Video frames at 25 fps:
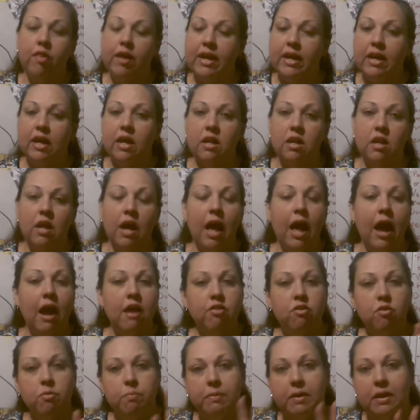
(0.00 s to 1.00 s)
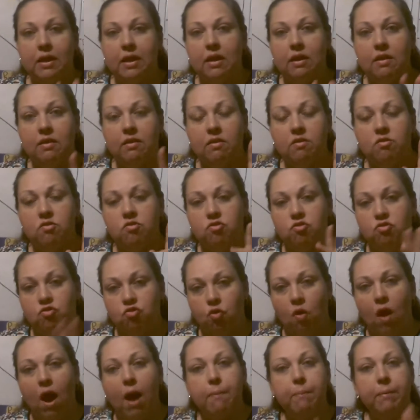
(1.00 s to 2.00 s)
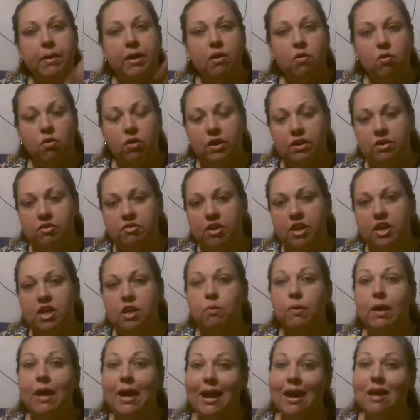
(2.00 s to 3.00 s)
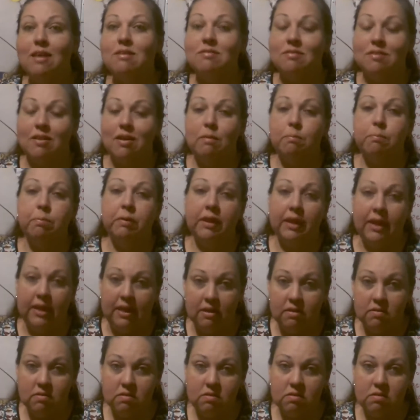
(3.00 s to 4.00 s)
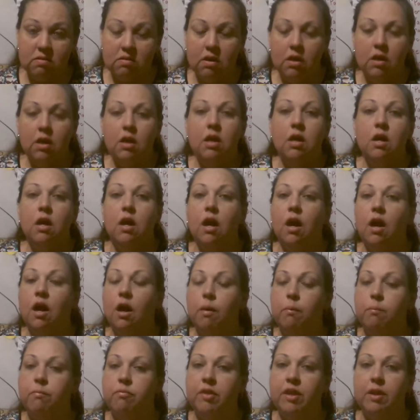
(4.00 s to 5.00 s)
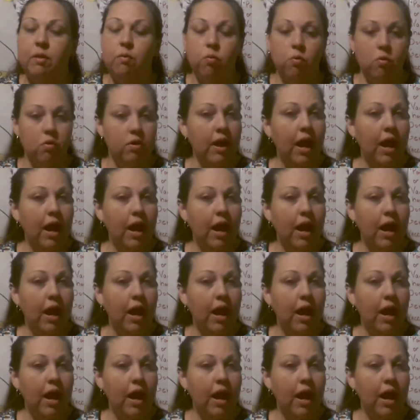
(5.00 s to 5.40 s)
They can either drop it or continue it as they please. They were